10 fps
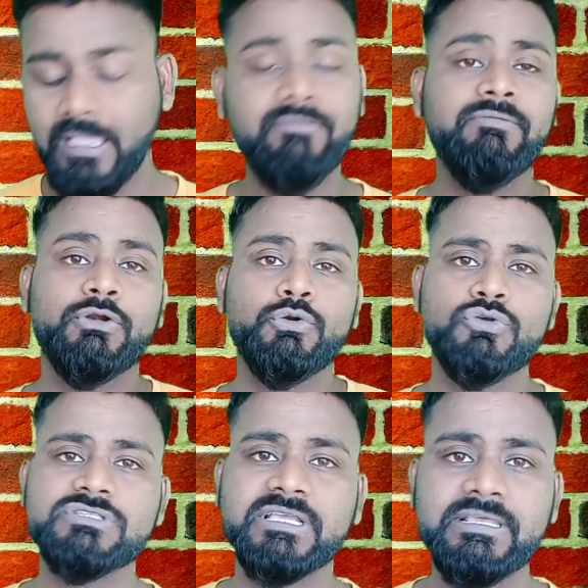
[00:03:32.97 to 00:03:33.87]
everyone
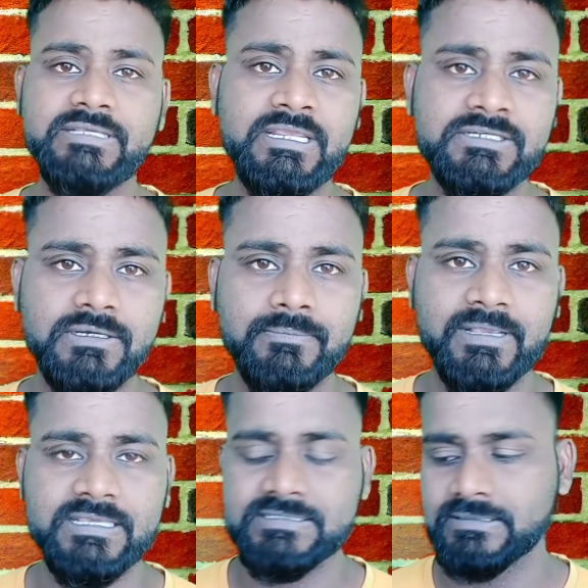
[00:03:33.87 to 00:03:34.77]
knows the creator,
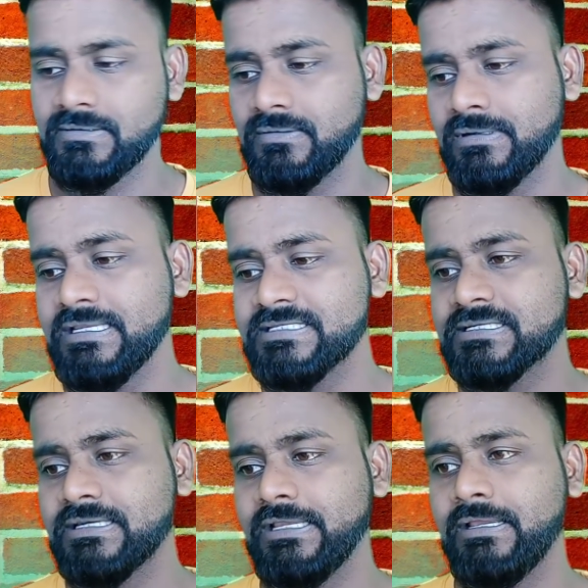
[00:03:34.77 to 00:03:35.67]
because
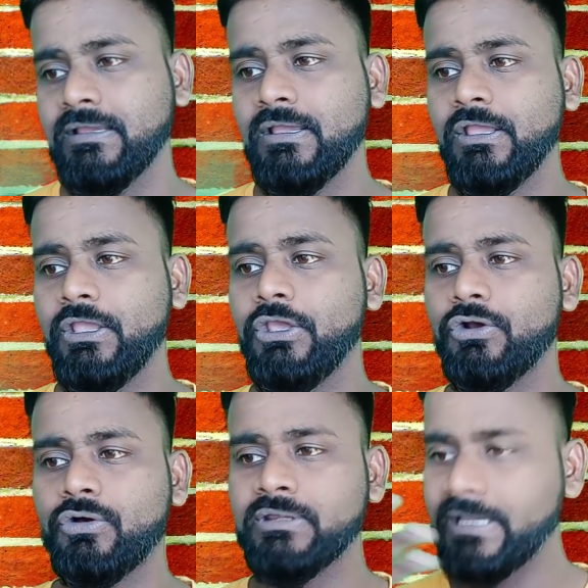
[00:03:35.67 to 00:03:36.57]
recently, you
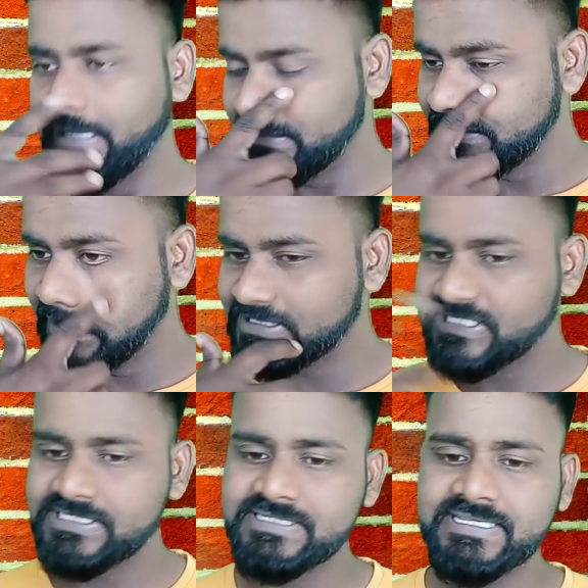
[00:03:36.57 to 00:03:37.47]
know, the
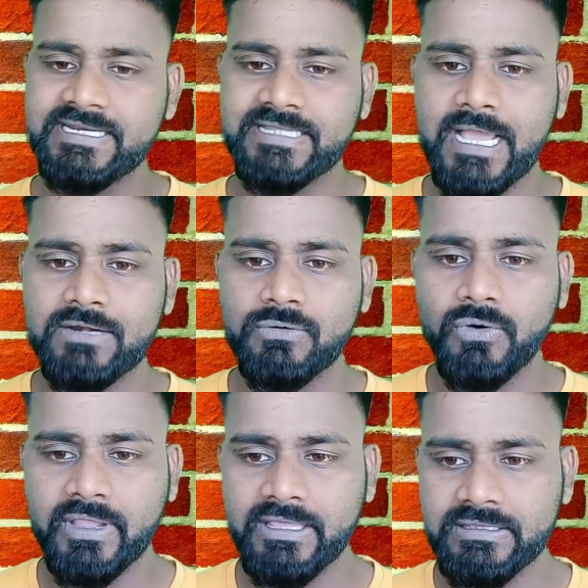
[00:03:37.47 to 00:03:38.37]
SEC said that
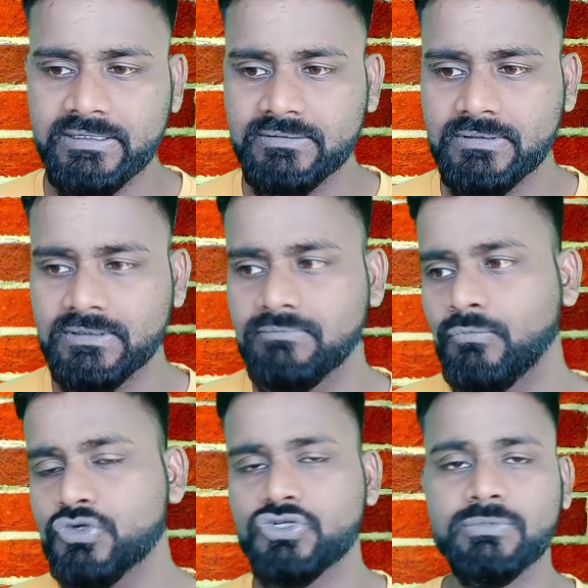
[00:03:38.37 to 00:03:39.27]
okay, the
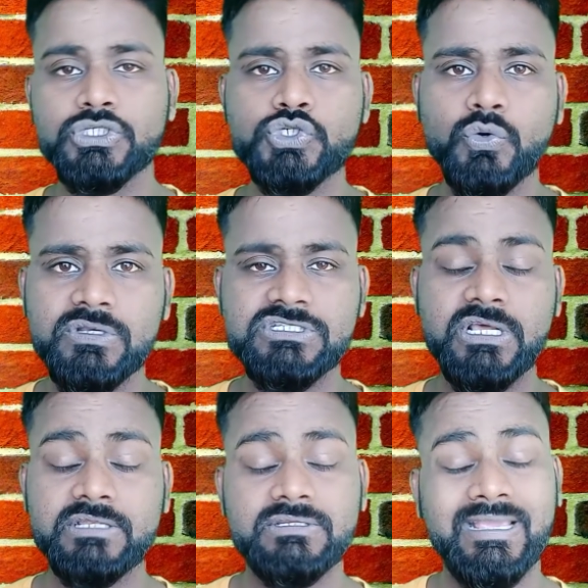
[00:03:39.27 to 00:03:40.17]
most of these tokens
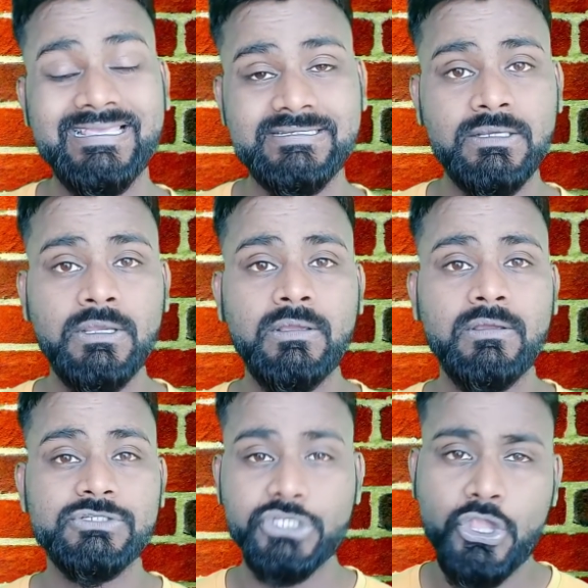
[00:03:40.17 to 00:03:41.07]
is
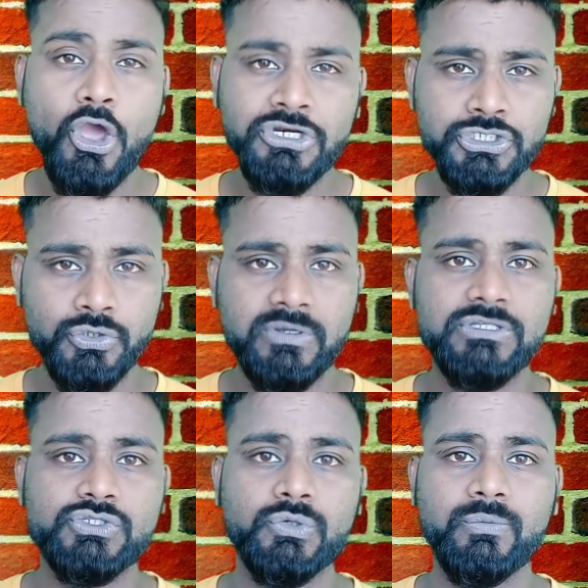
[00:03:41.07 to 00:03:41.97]
security
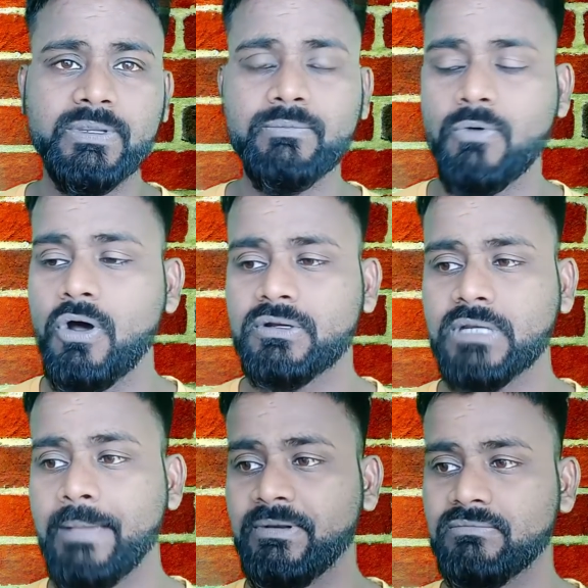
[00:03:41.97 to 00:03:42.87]
tokens. So we
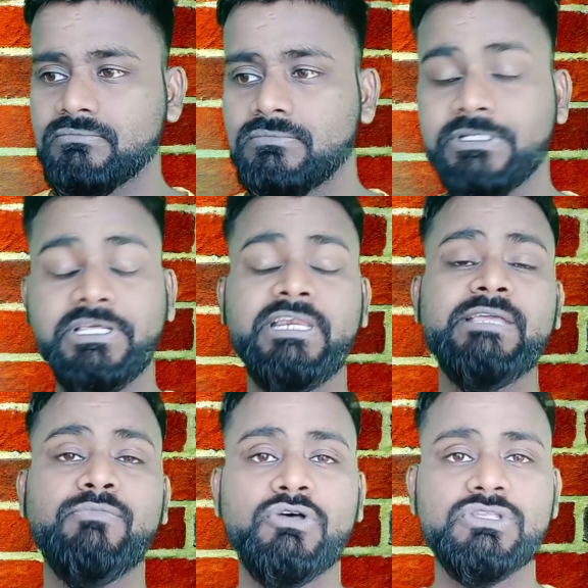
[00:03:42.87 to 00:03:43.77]
want, I mean,
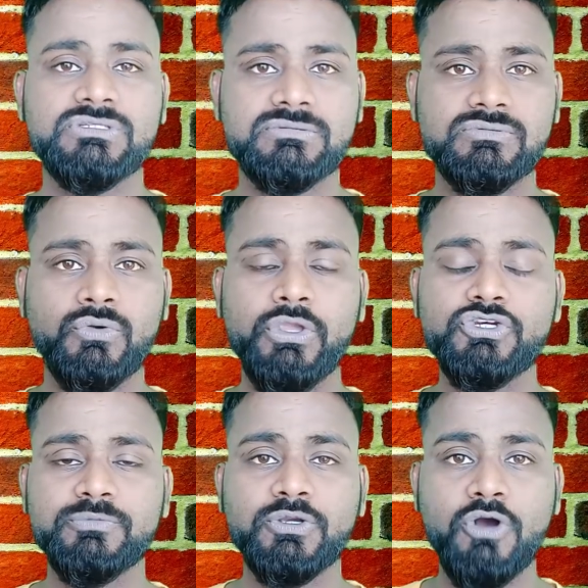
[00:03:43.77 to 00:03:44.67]
Ethereum was
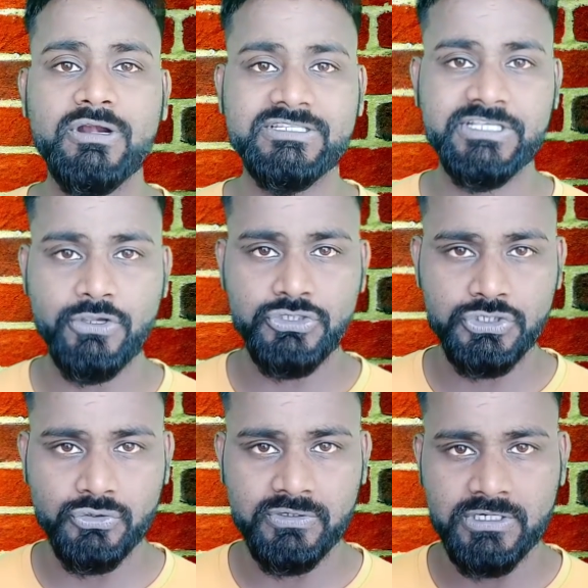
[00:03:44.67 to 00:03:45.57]
going to be called a
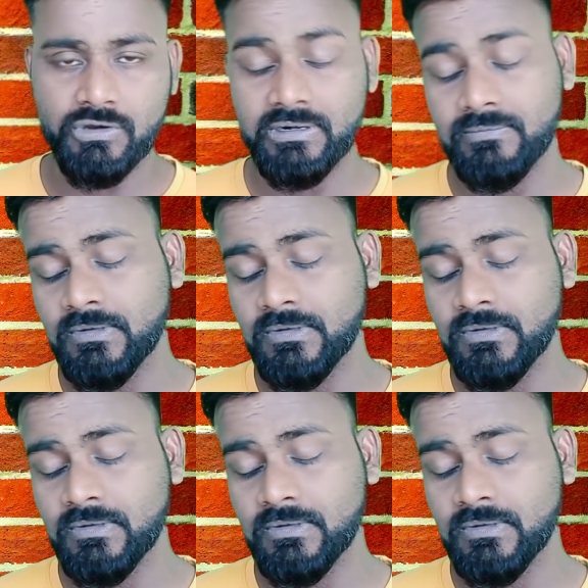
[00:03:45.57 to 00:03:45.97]
security token now.